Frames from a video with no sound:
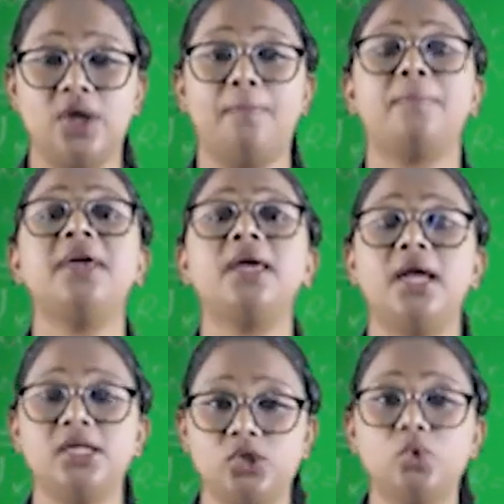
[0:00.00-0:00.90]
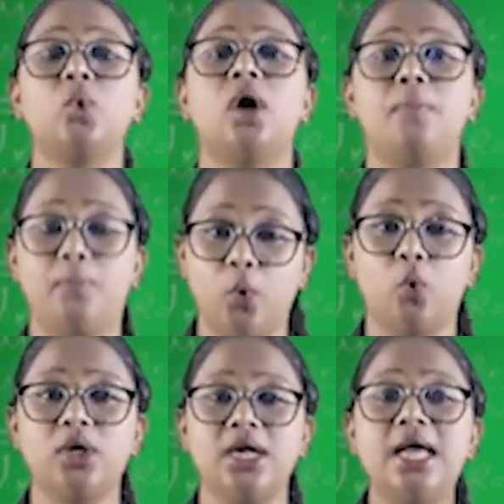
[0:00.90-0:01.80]
jumping into a
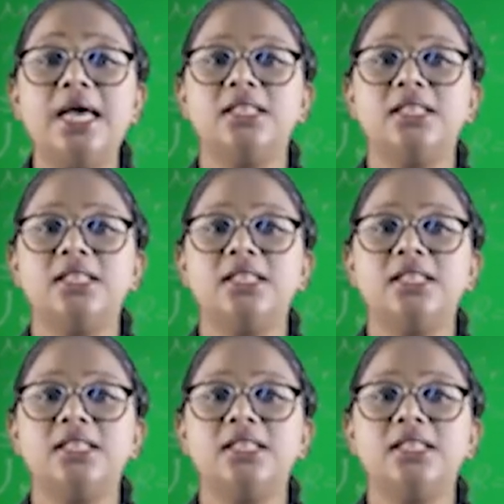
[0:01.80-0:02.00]
pond,